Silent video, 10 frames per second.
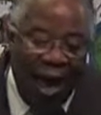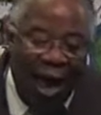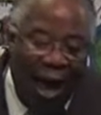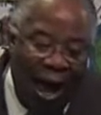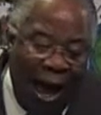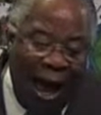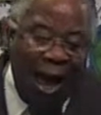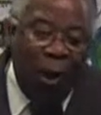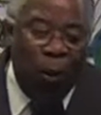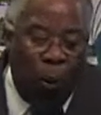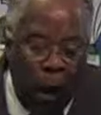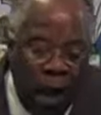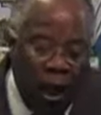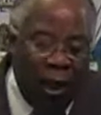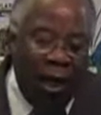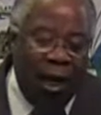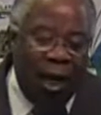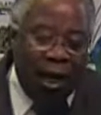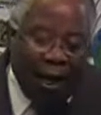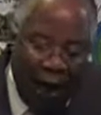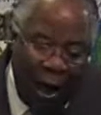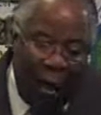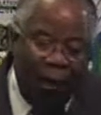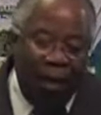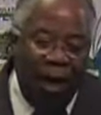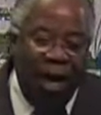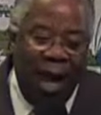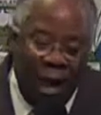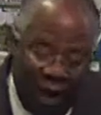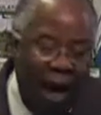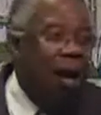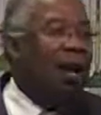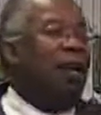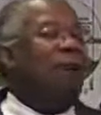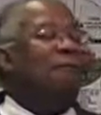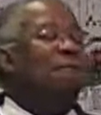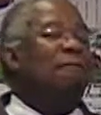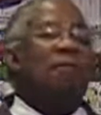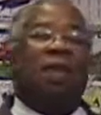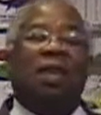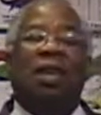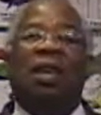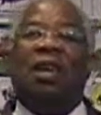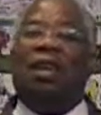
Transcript: I will come again. Yes, amen. Amen.